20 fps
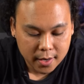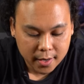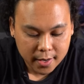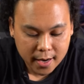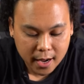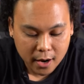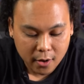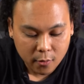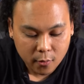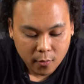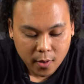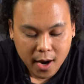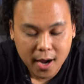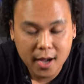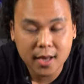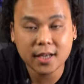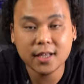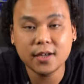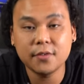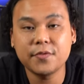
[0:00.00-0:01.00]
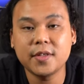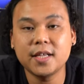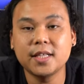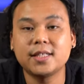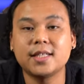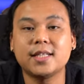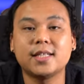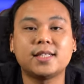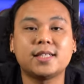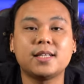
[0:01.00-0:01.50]
Now, why I love
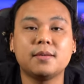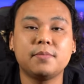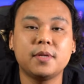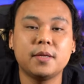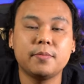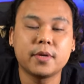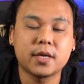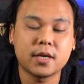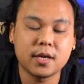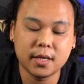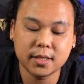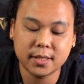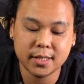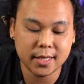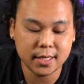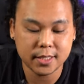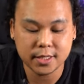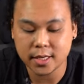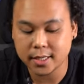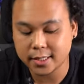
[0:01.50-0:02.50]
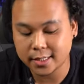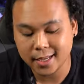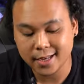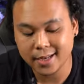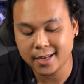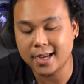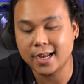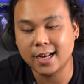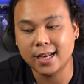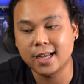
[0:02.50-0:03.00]
this is simply because it just
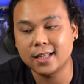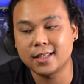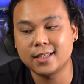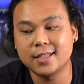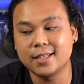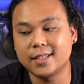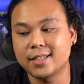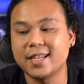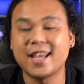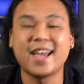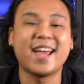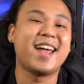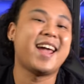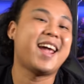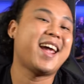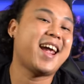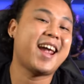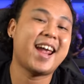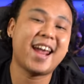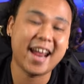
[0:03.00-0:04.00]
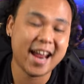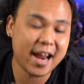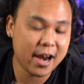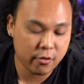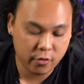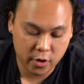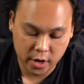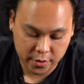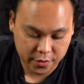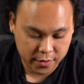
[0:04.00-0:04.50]
declutters
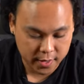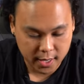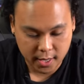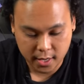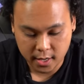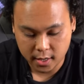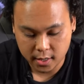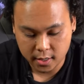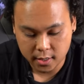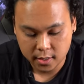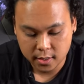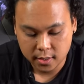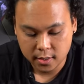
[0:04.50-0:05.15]
everything.